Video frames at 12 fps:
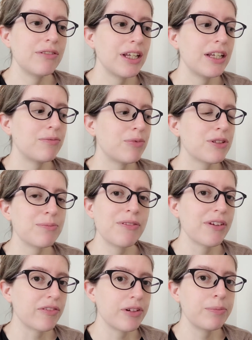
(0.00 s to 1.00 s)
It wasn't my
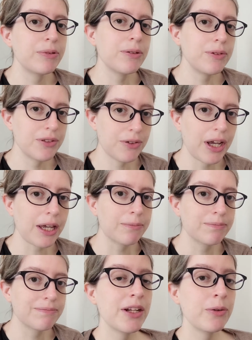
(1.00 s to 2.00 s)
favorite, but it was okay.
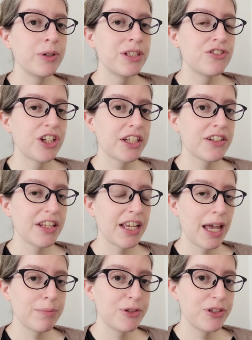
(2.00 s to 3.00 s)
Then I went and checked the
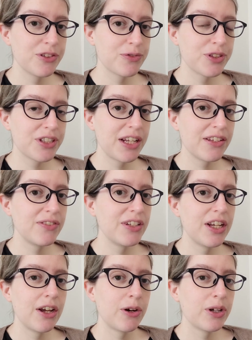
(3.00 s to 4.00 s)
captions for today's
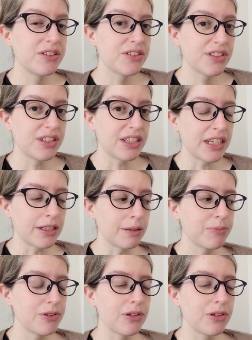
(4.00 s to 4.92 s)
video, and they're still not up.